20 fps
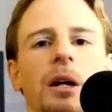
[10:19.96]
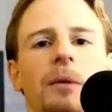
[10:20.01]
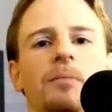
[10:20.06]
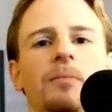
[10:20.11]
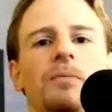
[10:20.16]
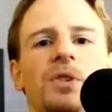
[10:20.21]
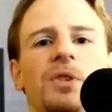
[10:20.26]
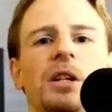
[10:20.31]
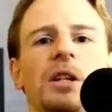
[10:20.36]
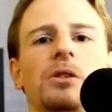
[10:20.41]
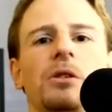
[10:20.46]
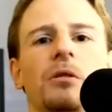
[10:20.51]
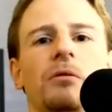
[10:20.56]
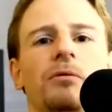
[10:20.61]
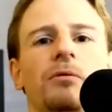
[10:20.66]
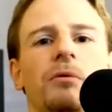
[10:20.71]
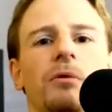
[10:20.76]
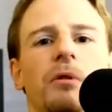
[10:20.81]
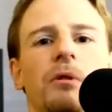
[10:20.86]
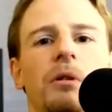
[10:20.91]
sense
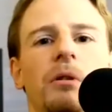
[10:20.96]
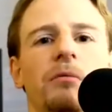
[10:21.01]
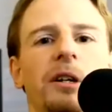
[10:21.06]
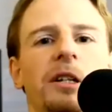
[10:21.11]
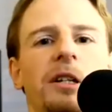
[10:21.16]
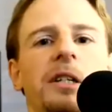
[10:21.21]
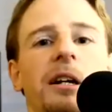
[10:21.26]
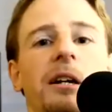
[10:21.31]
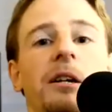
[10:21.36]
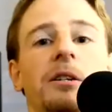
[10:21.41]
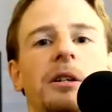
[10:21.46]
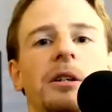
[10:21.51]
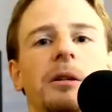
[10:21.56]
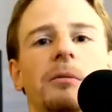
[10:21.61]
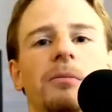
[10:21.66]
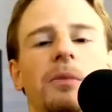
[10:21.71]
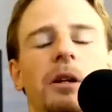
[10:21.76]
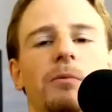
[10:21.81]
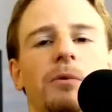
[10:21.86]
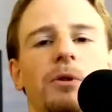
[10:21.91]
of um, vitality
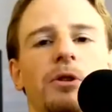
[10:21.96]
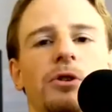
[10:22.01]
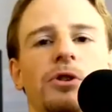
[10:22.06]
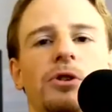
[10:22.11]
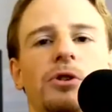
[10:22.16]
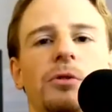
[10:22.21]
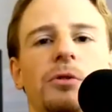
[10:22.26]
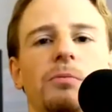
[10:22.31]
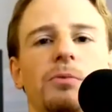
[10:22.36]
that was